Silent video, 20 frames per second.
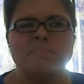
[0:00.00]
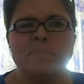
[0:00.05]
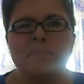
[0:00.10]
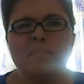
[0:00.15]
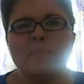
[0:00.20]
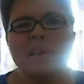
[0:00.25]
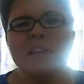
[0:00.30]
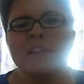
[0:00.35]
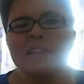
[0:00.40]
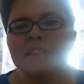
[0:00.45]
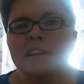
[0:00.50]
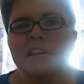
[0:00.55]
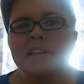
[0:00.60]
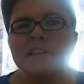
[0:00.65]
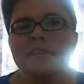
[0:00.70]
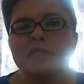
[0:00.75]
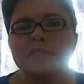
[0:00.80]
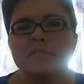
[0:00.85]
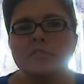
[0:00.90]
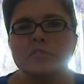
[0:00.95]
the main
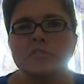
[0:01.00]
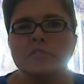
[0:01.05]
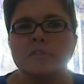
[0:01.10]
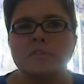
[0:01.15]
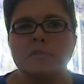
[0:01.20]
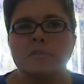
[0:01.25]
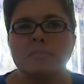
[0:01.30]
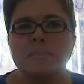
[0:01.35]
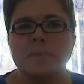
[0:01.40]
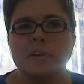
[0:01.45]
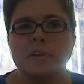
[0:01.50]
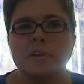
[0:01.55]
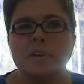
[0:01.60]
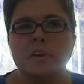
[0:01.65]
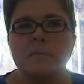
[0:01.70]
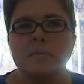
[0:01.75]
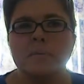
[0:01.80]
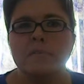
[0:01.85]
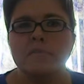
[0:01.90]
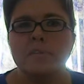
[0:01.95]
things I've stuck to have been
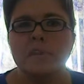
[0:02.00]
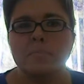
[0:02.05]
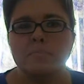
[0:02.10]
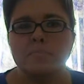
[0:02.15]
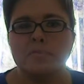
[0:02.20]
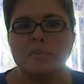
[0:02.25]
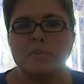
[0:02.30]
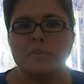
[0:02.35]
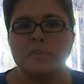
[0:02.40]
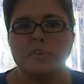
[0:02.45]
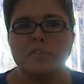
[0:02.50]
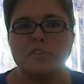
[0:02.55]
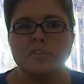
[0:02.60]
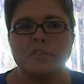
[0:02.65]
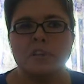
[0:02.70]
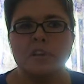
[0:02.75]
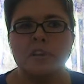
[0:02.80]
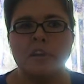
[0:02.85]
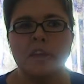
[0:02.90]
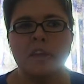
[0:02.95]
a couple of lip products